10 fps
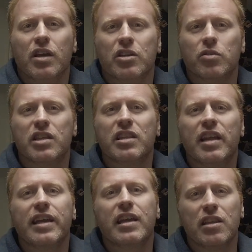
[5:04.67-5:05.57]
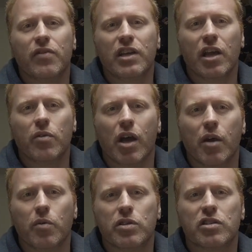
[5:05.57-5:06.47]
So see the link in the video
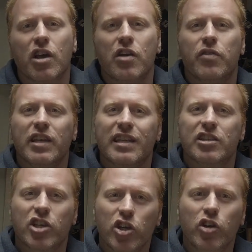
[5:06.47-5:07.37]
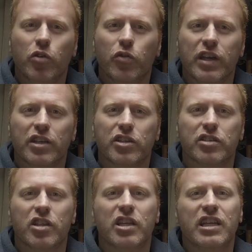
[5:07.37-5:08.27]
notes for the internal
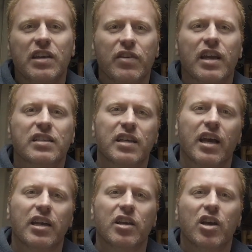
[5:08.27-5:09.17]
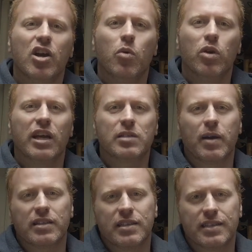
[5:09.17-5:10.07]
features that the DVSA would
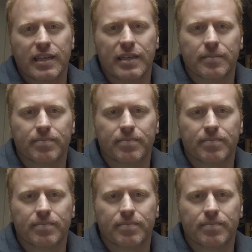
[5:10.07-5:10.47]
expect to see.